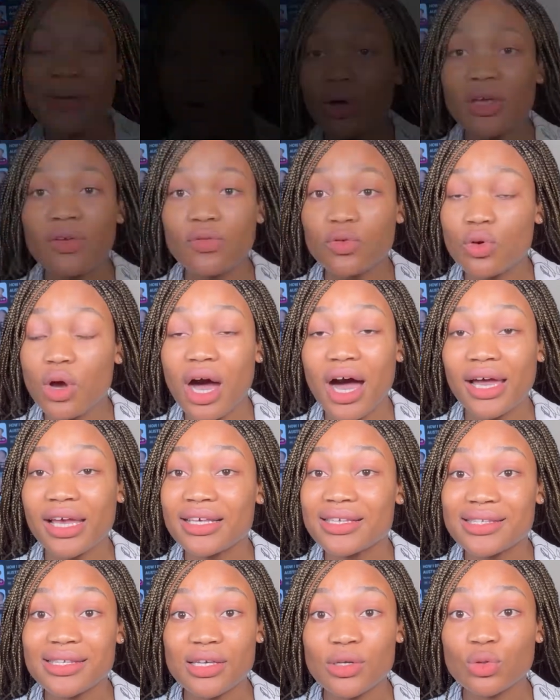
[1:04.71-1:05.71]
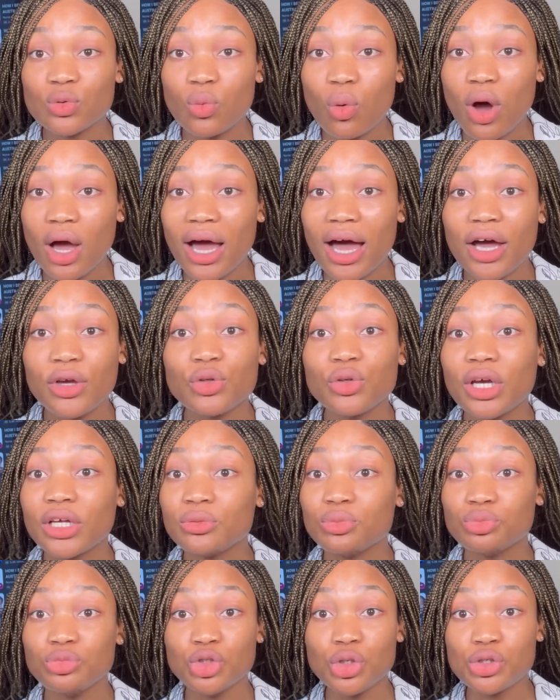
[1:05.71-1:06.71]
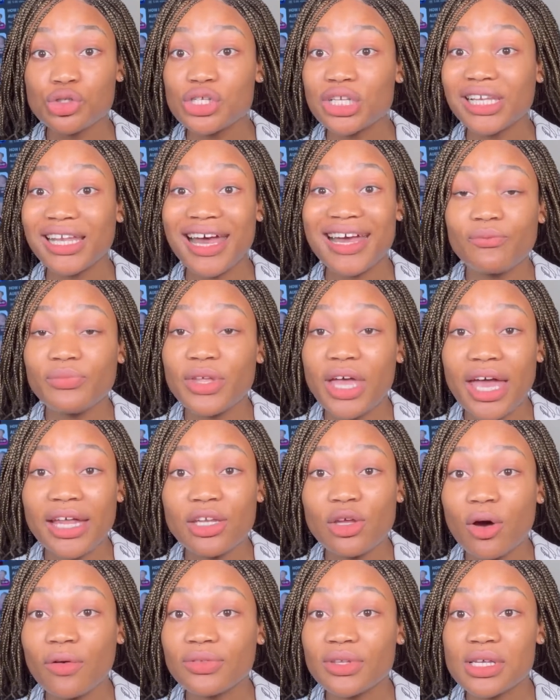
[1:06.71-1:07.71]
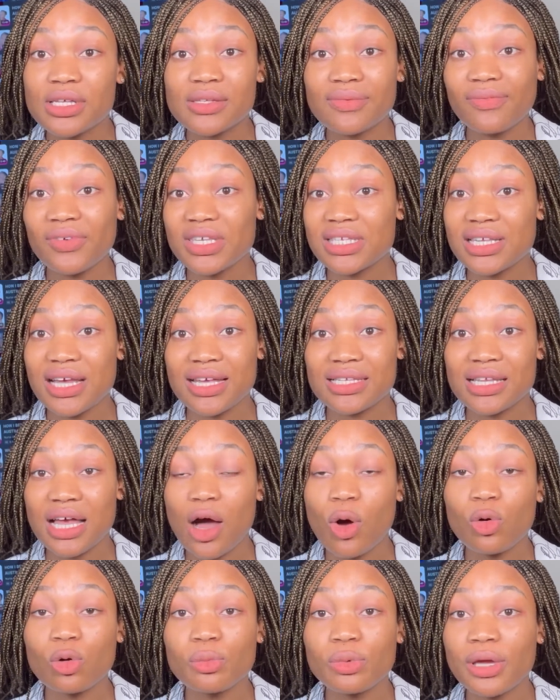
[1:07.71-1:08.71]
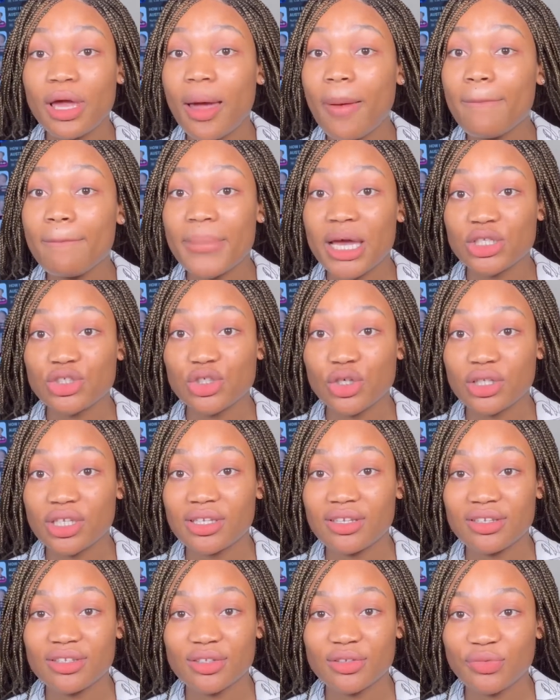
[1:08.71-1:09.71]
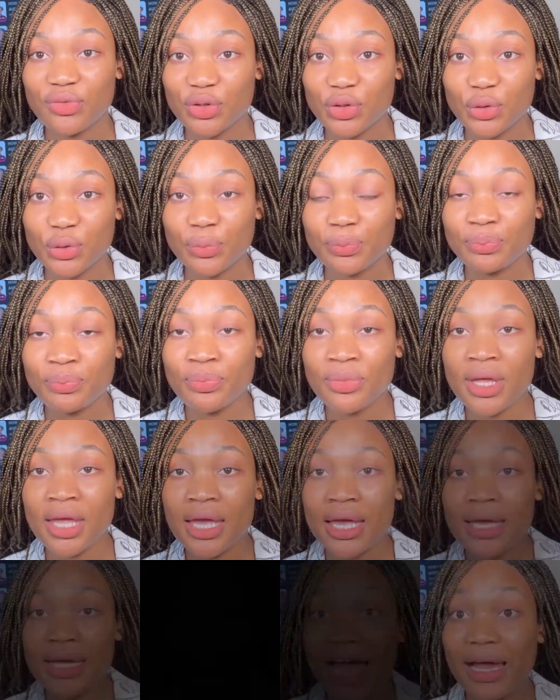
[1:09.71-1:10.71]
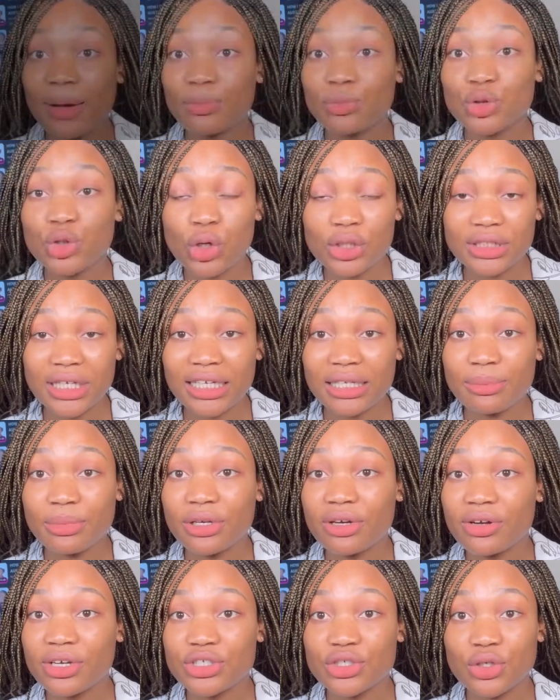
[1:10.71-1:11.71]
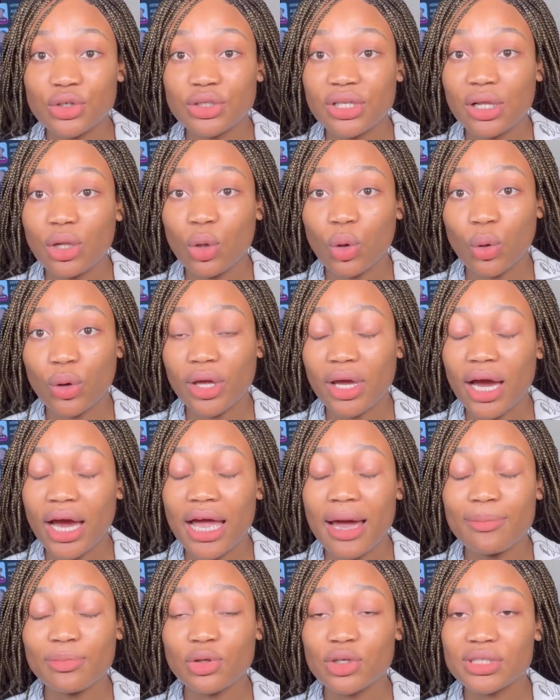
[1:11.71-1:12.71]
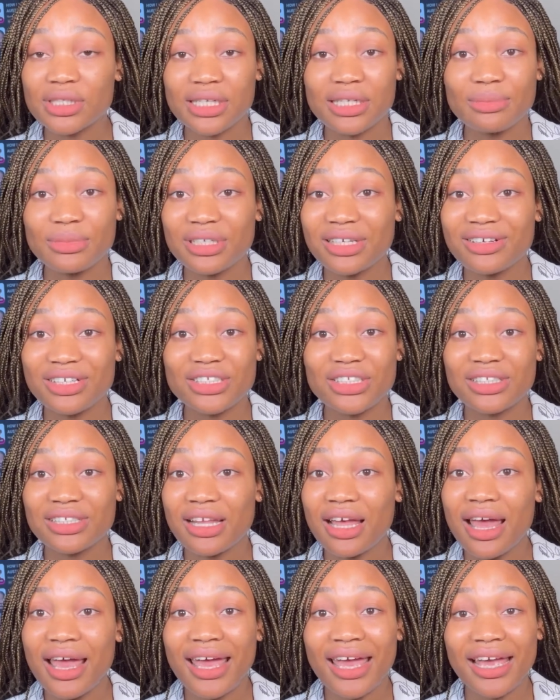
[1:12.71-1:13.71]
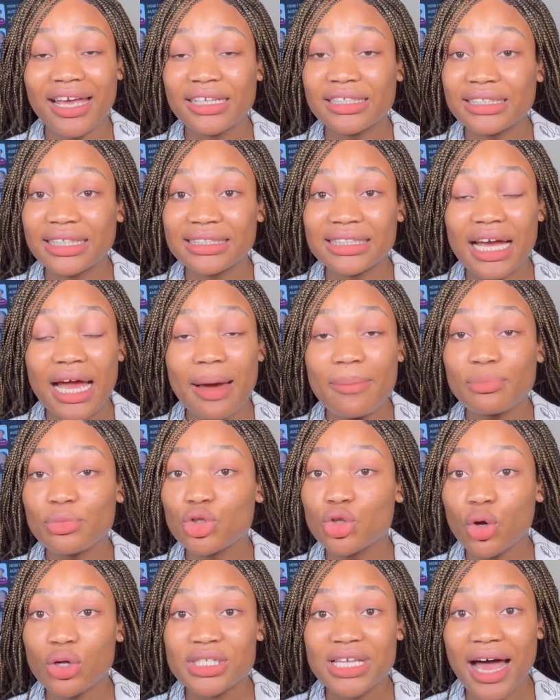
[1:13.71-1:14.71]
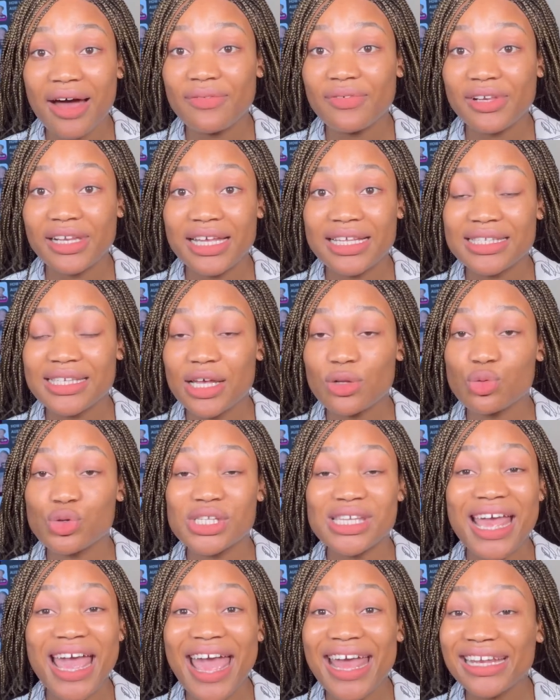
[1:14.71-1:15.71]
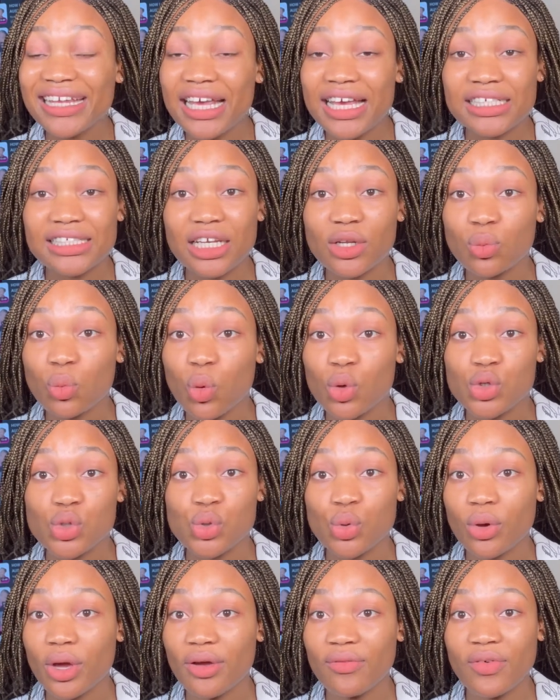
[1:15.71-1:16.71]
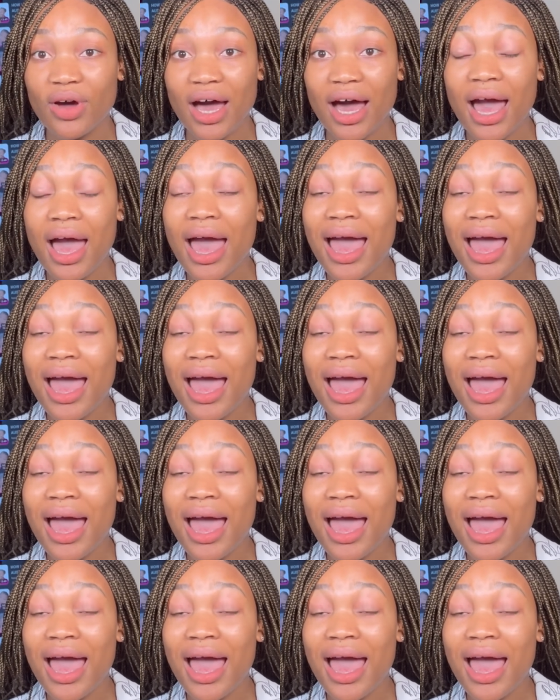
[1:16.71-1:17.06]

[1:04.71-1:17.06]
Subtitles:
If you are a skilled worker, you can utilize any of these visas I will be mentioning in this video. I am not an immigration lawyer. I am not an immigration agent. I am not affiliated with any agent whatsoever.